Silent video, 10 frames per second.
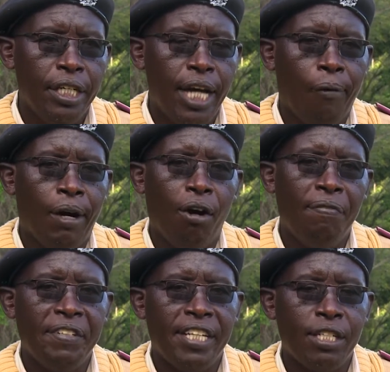our
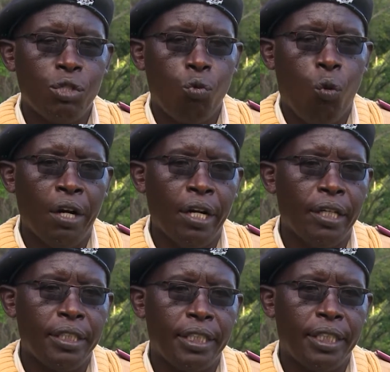offices were
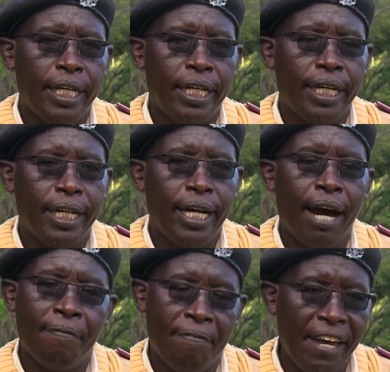not
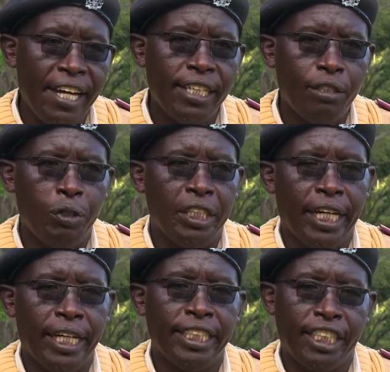filled with
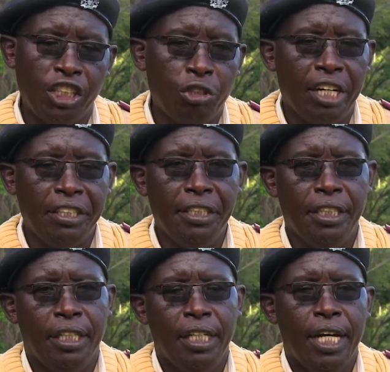
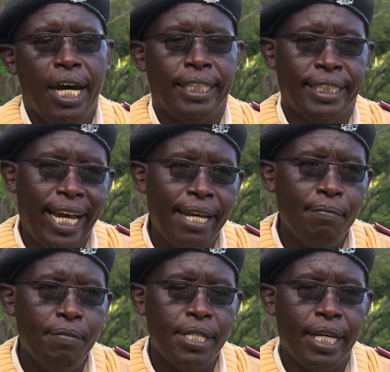stationaries, at
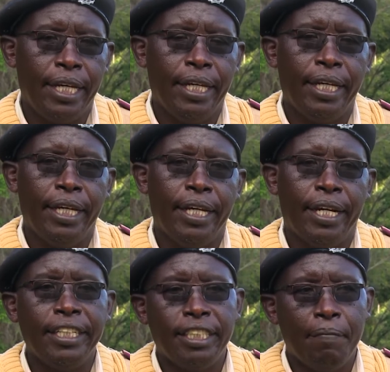times
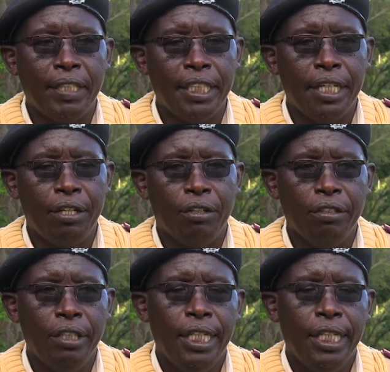writing material,